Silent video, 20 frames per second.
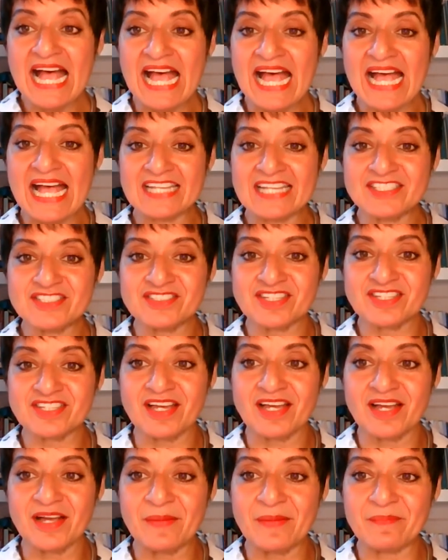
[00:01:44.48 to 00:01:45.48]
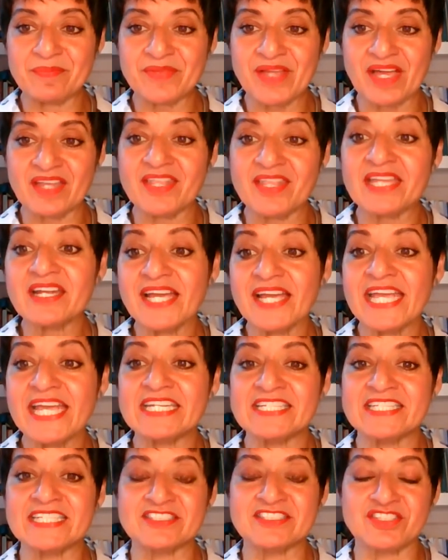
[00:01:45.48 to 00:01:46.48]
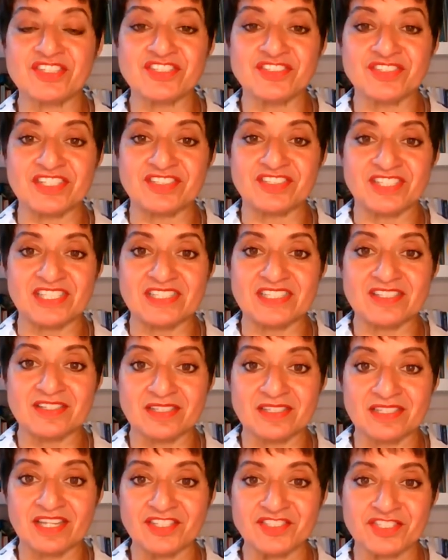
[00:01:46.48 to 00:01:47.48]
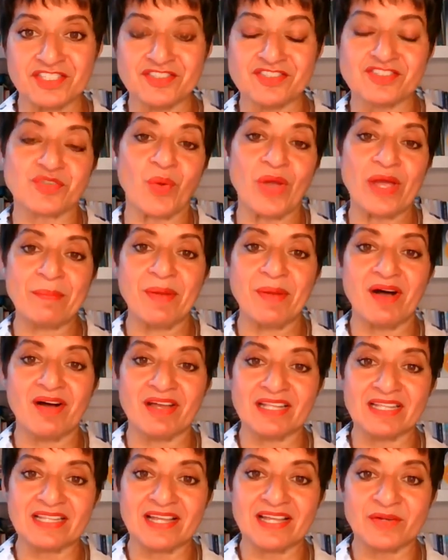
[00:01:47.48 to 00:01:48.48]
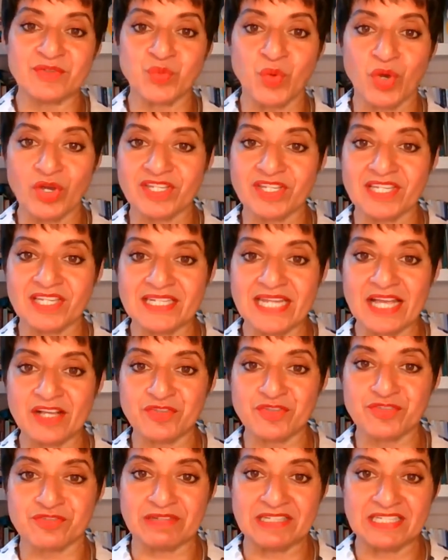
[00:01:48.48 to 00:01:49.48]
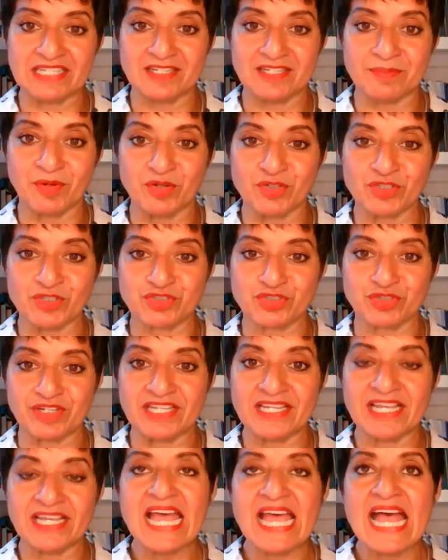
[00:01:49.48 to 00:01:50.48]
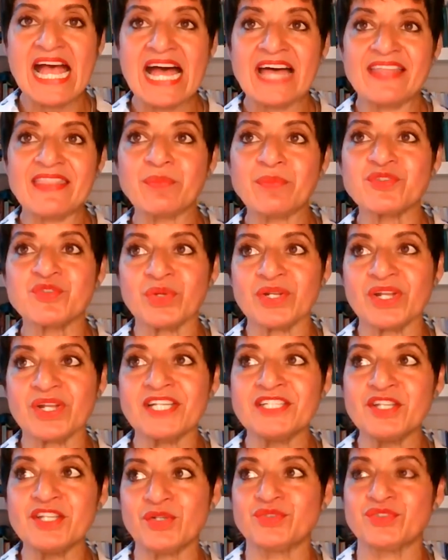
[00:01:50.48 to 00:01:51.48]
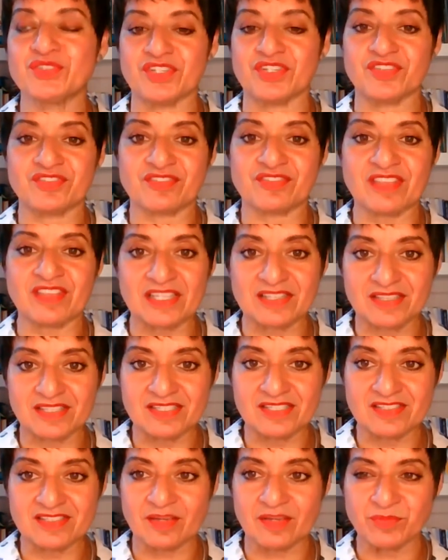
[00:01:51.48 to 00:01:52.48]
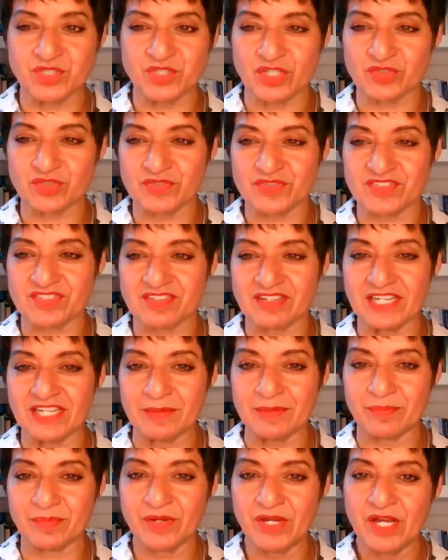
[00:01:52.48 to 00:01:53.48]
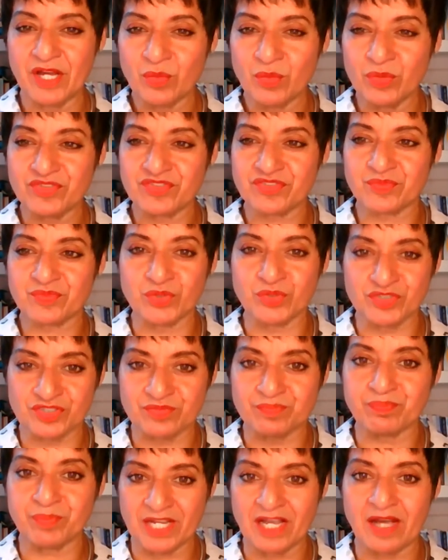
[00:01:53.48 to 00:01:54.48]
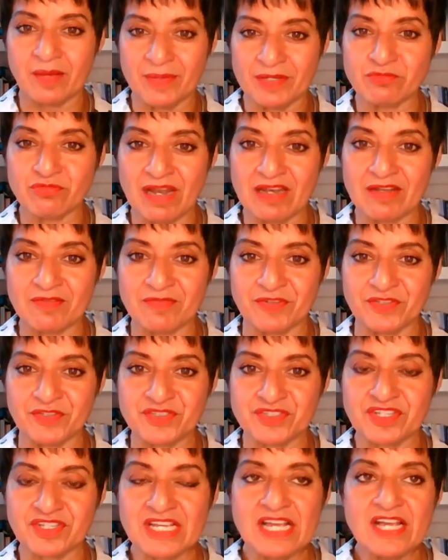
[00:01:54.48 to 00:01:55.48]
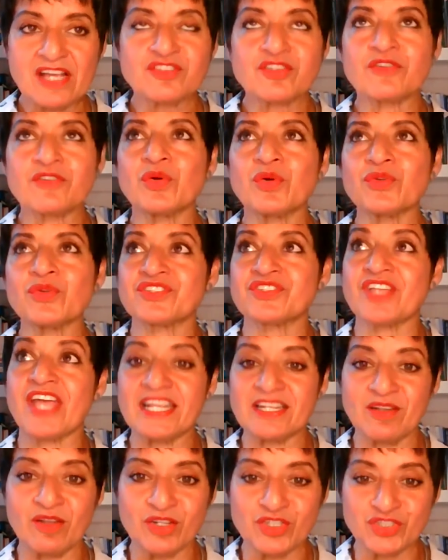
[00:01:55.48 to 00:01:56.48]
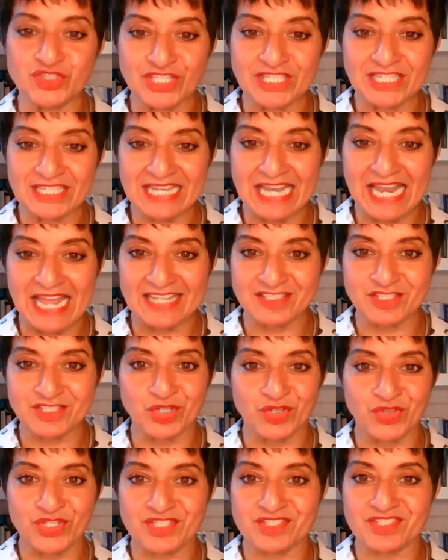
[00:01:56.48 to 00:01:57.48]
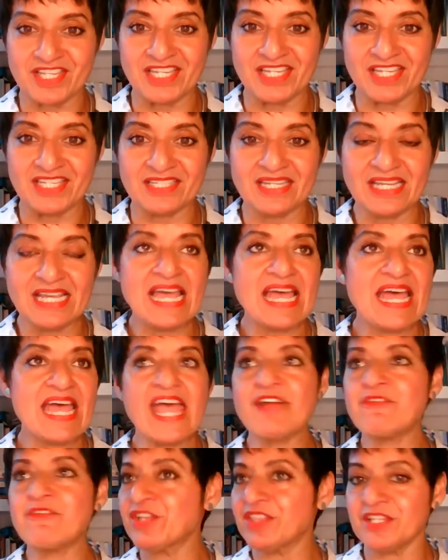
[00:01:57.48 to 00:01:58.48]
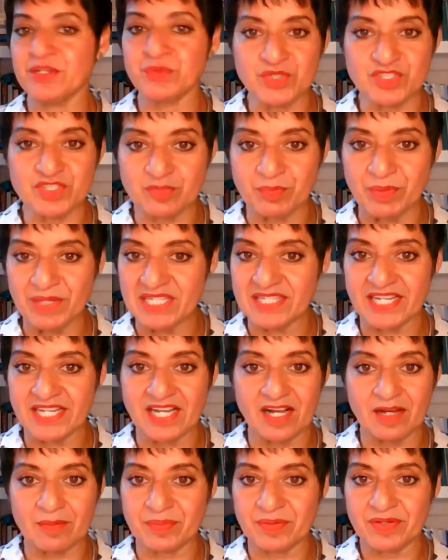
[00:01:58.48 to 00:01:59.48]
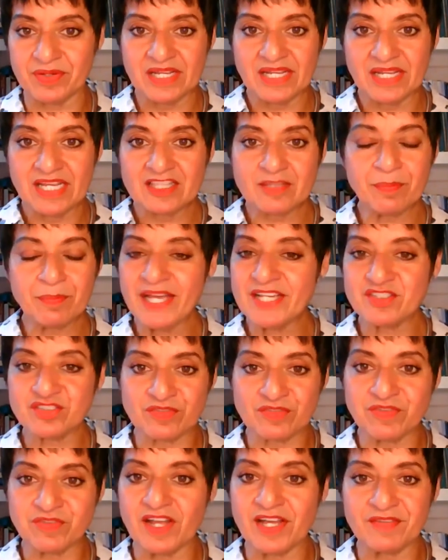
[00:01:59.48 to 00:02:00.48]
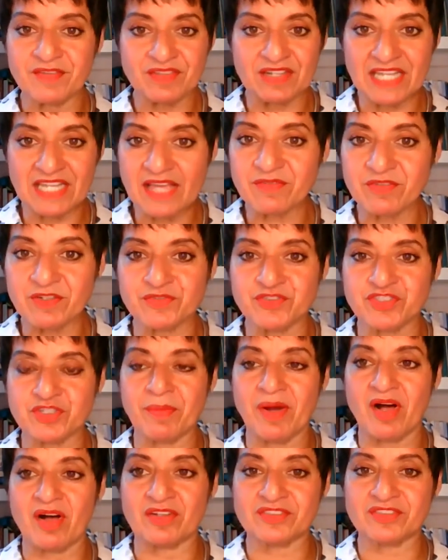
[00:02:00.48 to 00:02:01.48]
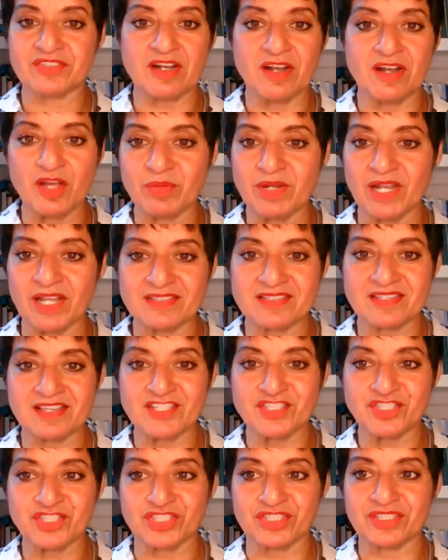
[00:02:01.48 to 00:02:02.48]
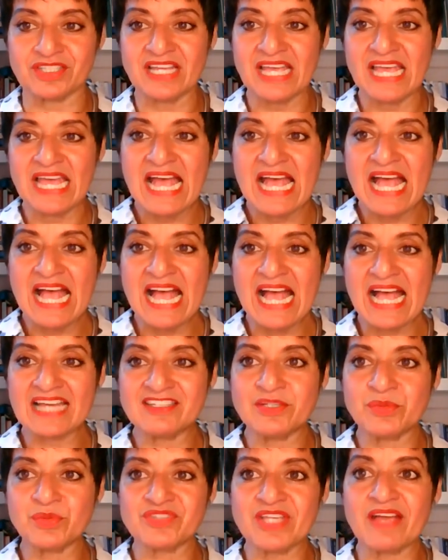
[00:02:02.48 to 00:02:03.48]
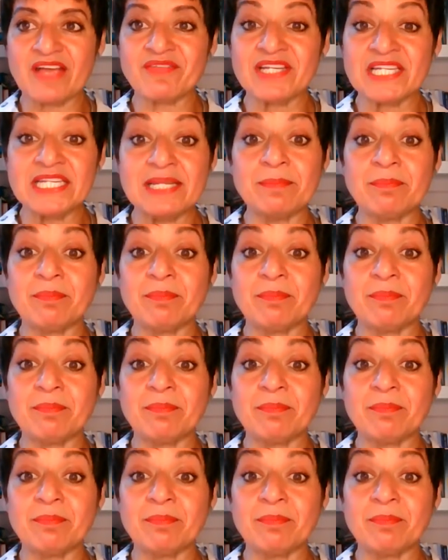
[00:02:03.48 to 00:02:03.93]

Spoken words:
and then I headed into the city, the London Square Mile. I was working in a health screening laboratory, and that was when I noticed that the subject of sleep was becoming relevant. So of course, technology had landed on the scene. Everything was speeding up, the pace of life, the level of demand, globalization, and it was having an